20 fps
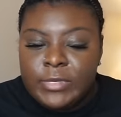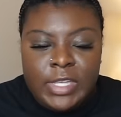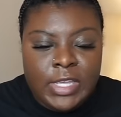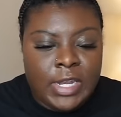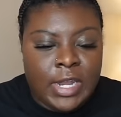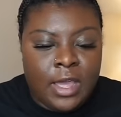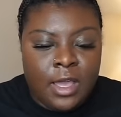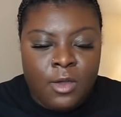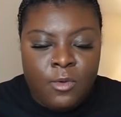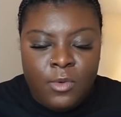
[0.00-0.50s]

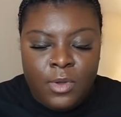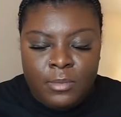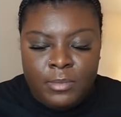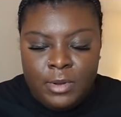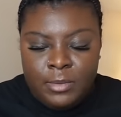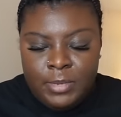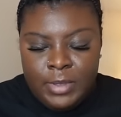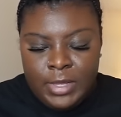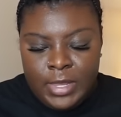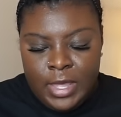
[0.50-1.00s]
And I don't want him
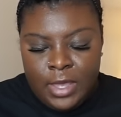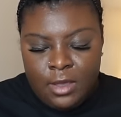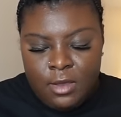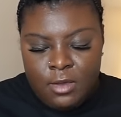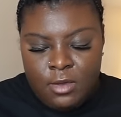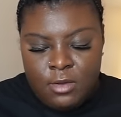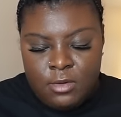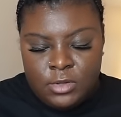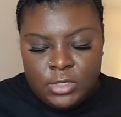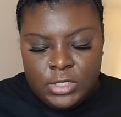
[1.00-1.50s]
to be like,
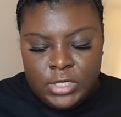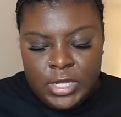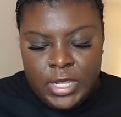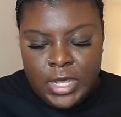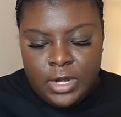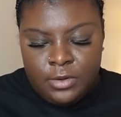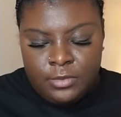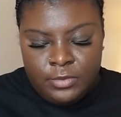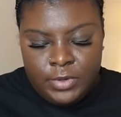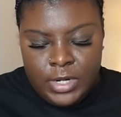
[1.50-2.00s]
oh, she
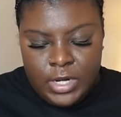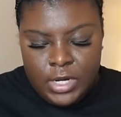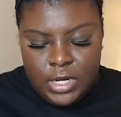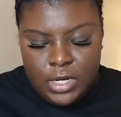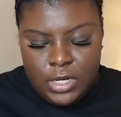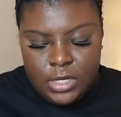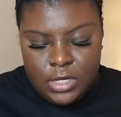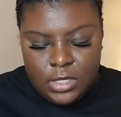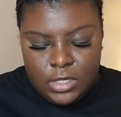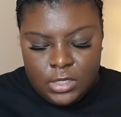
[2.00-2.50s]
got a
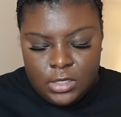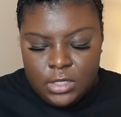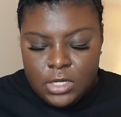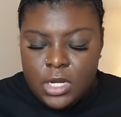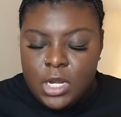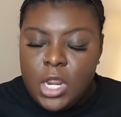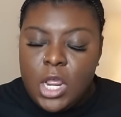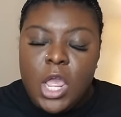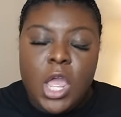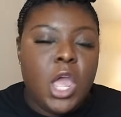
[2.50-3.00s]
ring.
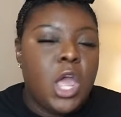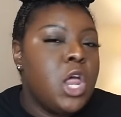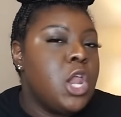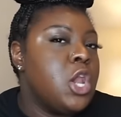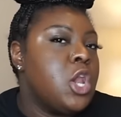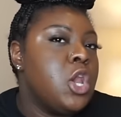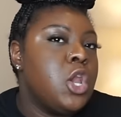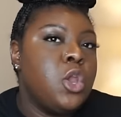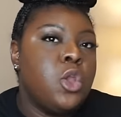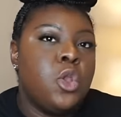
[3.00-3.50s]

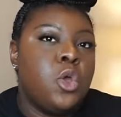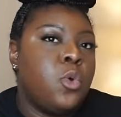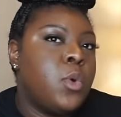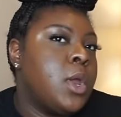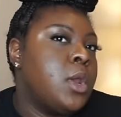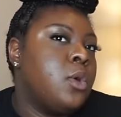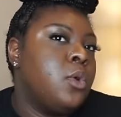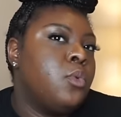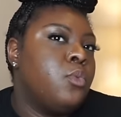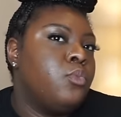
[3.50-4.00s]
No,
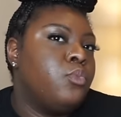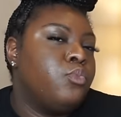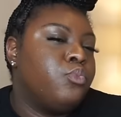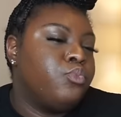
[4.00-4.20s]
I don't.